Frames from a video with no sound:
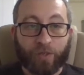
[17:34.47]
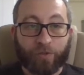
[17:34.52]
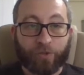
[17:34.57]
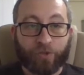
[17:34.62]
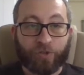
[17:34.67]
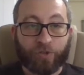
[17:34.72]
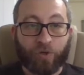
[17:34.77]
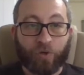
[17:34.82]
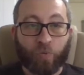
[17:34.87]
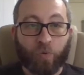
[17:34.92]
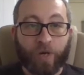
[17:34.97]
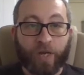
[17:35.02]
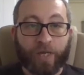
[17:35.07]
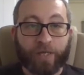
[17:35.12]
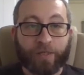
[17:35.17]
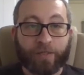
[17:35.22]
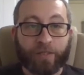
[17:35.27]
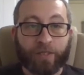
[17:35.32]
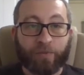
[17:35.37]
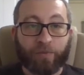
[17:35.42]
So what
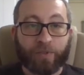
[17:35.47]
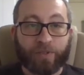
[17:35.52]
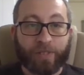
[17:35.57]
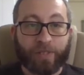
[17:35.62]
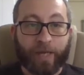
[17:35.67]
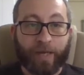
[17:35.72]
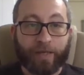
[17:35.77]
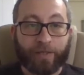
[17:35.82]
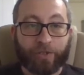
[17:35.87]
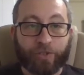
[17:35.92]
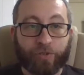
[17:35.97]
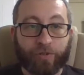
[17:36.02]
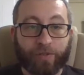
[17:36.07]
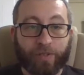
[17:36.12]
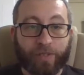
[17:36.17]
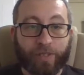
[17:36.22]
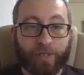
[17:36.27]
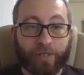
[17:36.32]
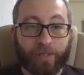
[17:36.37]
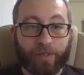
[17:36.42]
I did was
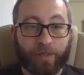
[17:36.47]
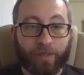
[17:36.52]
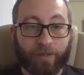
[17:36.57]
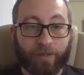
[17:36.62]
actually,